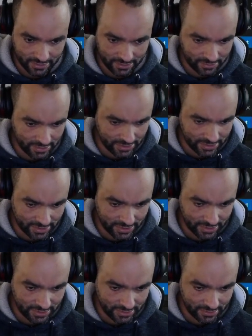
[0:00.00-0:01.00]
where's
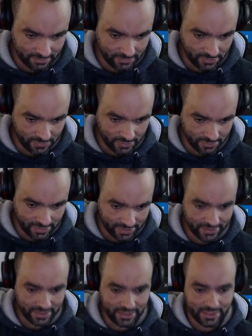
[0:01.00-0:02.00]
the move command,
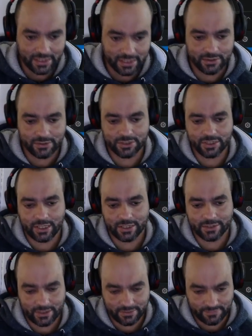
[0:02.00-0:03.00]
to start
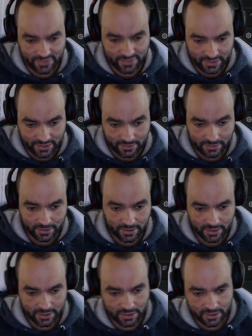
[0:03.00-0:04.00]
a
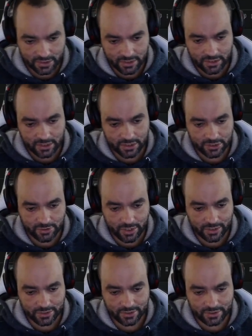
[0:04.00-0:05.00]

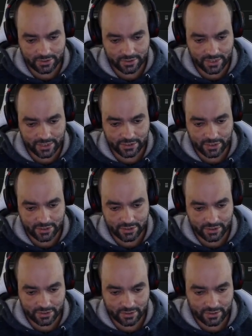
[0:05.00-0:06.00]
struct that
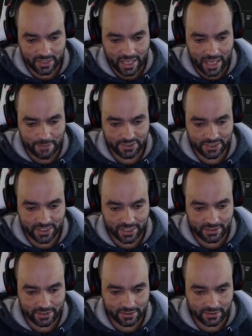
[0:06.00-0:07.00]
just app state